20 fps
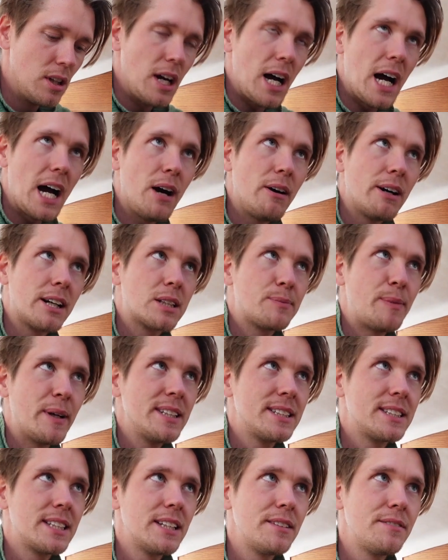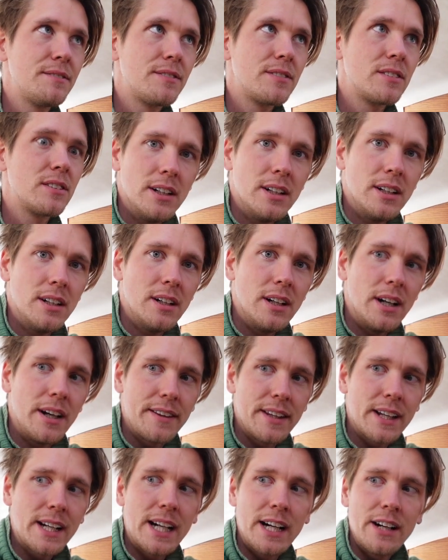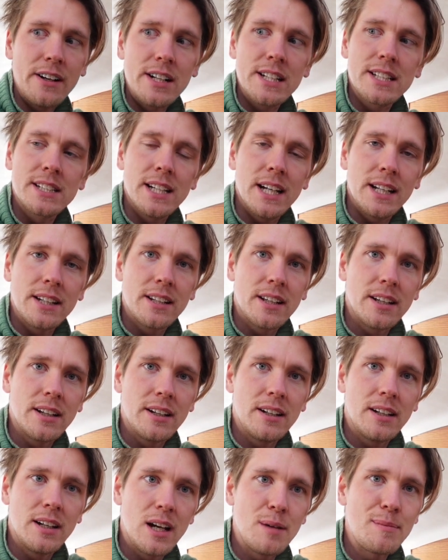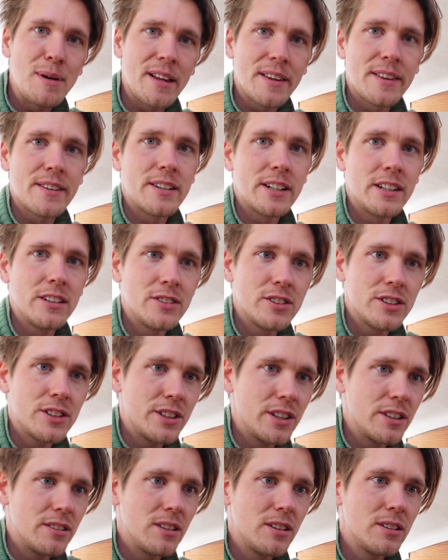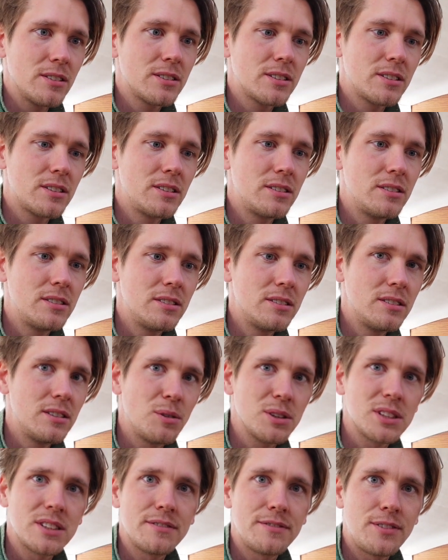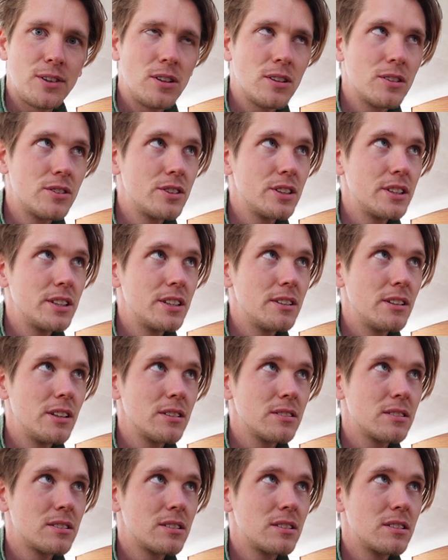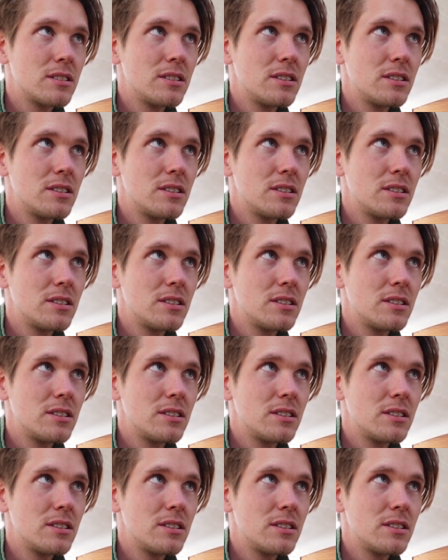How expensive? I think I already said about 300 euros. Or was it 400 euros?